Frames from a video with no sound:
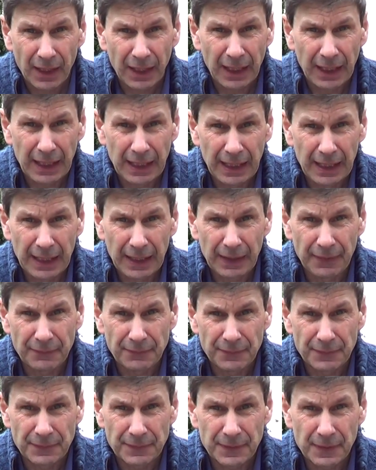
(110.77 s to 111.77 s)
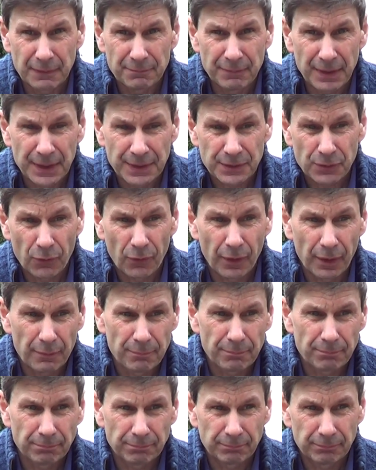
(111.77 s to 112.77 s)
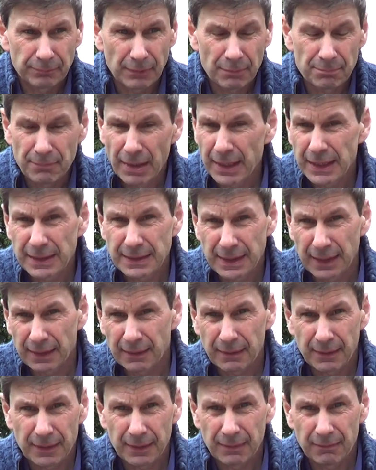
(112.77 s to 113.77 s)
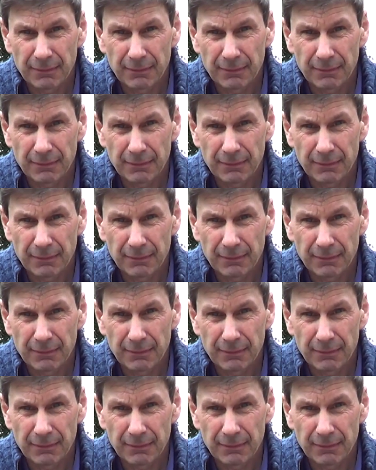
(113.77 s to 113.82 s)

And it's quite amazing